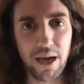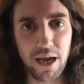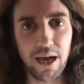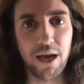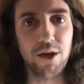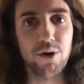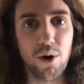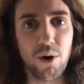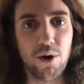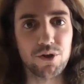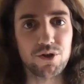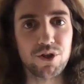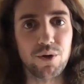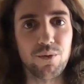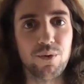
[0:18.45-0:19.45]
And
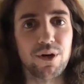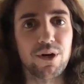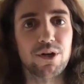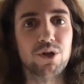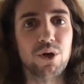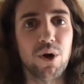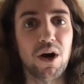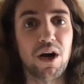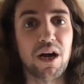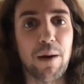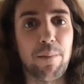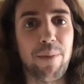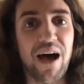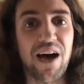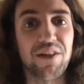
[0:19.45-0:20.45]
also, we're going to talk
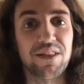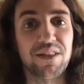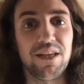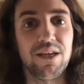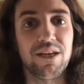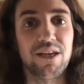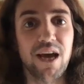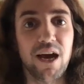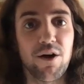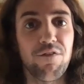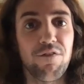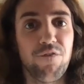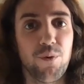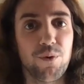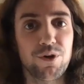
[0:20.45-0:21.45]
about the
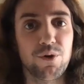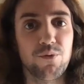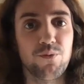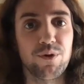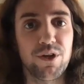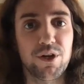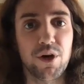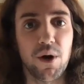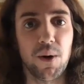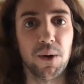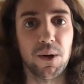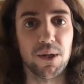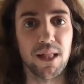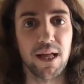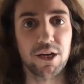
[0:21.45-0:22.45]
California
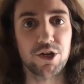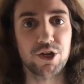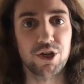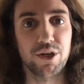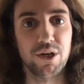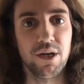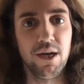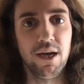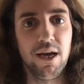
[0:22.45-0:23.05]
recall election